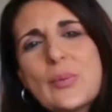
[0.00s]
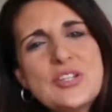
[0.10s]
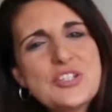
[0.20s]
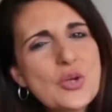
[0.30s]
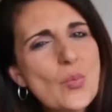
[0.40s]

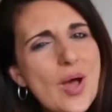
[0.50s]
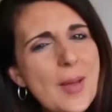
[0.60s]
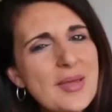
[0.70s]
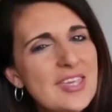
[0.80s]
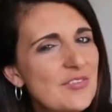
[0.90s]
wondering
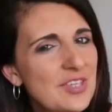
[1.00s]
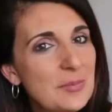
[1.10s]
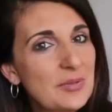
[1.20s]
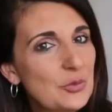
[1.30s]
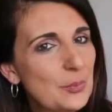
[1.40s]
why am I giving
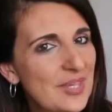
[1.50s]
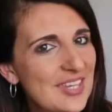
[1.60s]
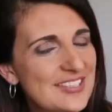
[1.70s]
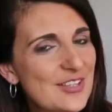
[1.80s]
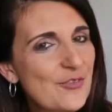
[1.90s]
him little
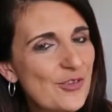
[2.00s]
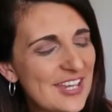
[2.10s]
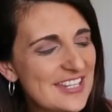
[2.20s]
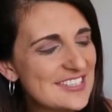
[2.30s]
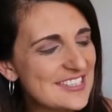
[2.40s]
pigs for
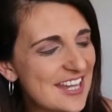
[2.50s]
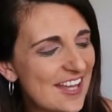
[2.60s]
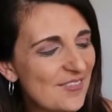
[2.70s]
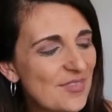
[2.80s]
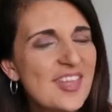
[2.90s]

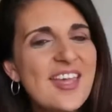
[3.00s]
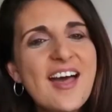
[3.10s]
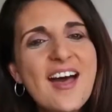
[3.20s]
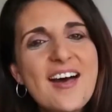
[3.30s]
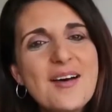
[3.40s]
Easter?
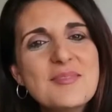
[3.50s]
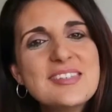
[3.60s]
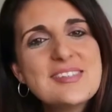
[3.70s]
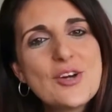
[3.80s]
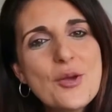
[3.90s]
Um,
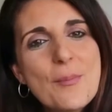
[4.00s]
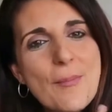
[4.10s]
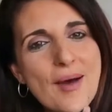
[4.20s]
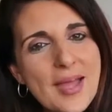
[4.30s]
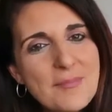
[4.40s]
so
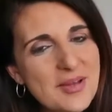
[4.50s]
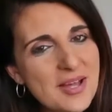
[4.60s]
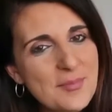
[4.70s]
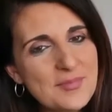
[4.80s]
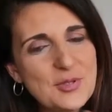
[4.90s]
my
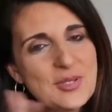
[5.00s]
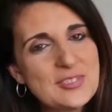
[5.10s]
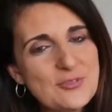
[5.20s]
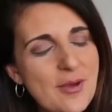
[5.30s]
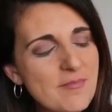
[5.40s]
mom, so
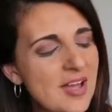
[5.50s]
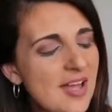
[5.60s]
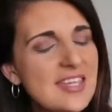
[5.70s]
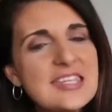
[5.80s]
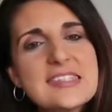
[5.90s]
his
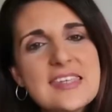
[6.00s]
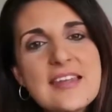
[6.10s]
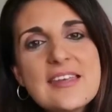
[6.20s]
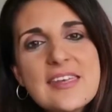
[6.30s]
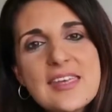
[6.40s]
grandma is
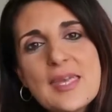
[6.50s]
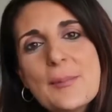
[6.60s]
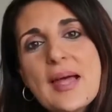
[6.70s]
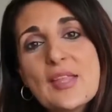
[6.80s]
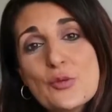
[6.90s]
getting
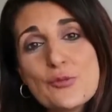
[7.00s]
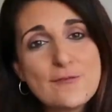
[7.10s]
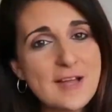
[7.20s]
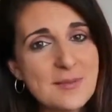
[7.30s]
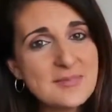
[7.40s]
him a little
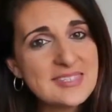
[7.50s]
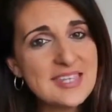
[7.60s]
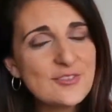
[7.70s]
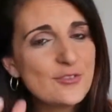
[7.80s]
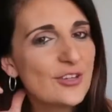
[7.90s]
farm
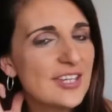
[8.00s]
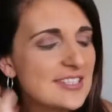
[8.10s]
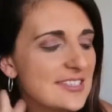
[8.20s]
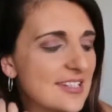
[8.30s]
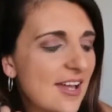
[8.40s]
set for
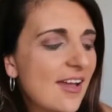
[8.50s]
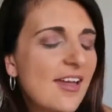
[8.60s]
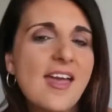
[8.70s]
Easter.